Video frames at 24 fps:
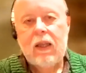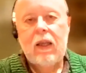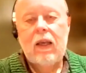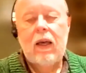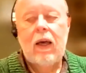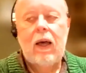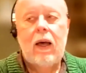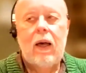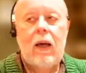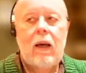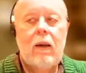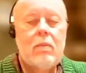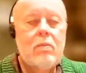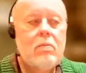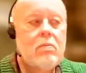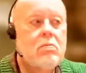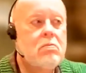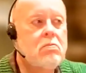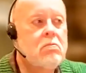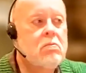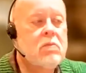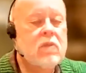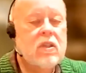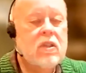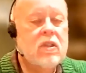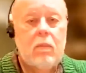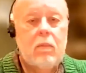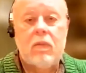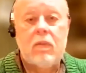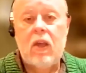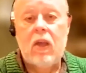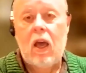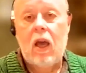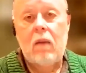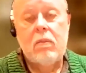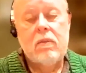Um,
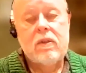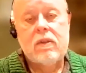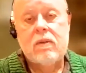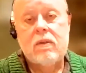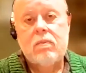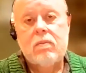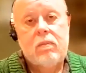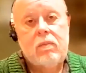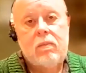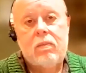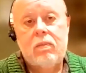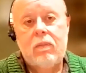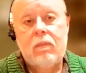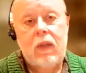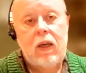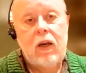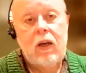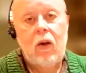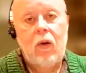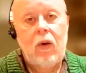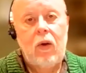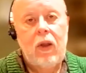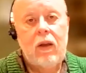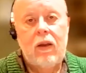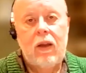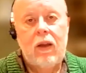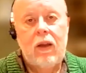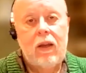sometimes, you know, it,